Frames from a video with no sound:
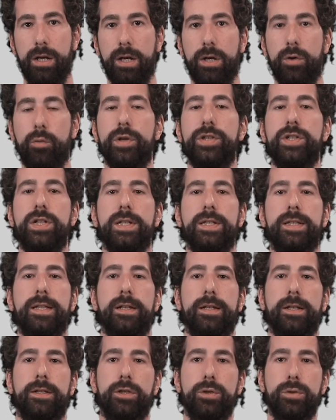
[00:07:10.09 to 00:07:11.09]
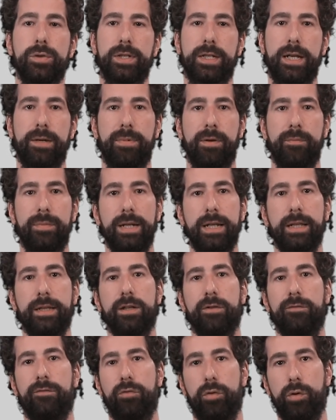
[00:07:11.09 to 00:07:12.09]
which is the reduced capability
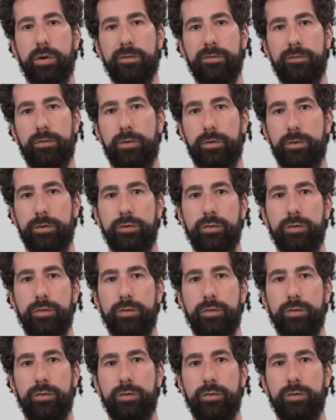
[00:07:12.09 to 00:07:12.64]
of fluorophore